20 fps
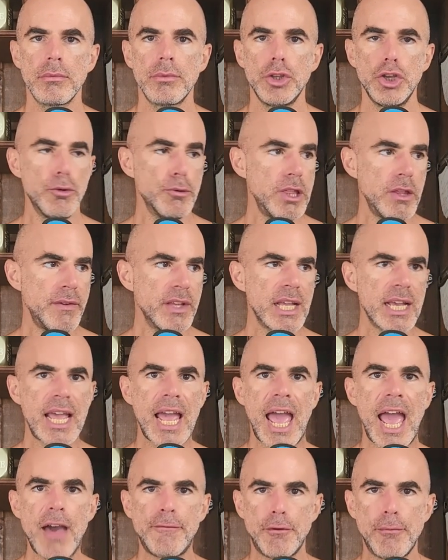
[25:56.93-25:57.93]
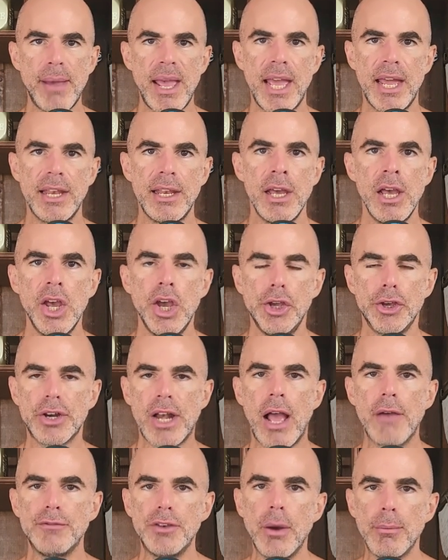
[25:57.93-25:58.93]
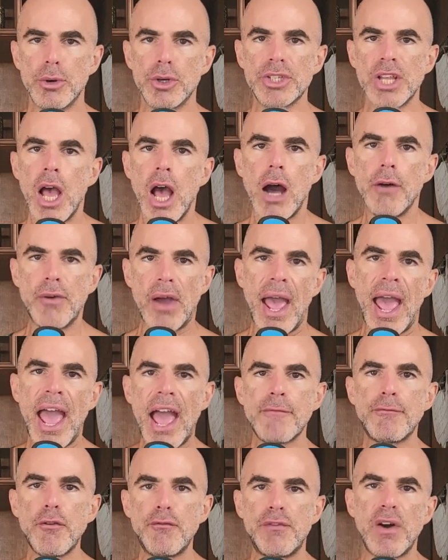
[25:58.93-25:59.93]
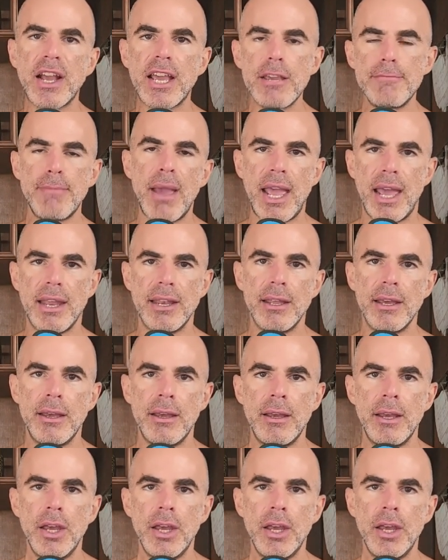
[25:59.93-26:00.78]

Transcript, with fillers: You're living like a half a man. You're going to have numbers of a half a fucking man.